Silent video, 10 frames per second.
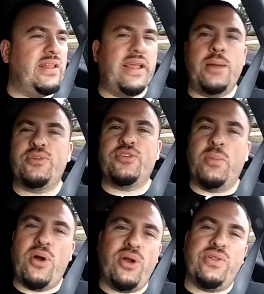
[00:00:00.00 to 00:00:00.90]
like I'm
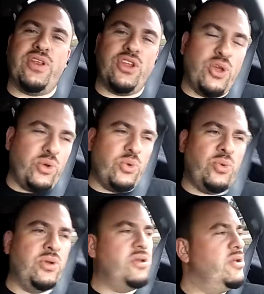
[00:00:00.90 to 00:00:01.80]
smarter than you.
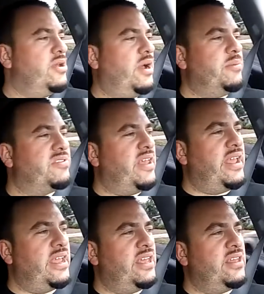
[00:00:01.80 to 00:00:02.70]
I'm
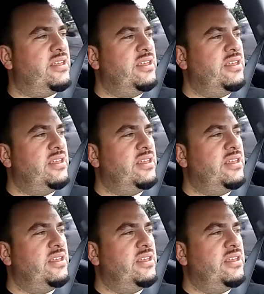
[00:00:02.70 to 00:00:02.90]
saying it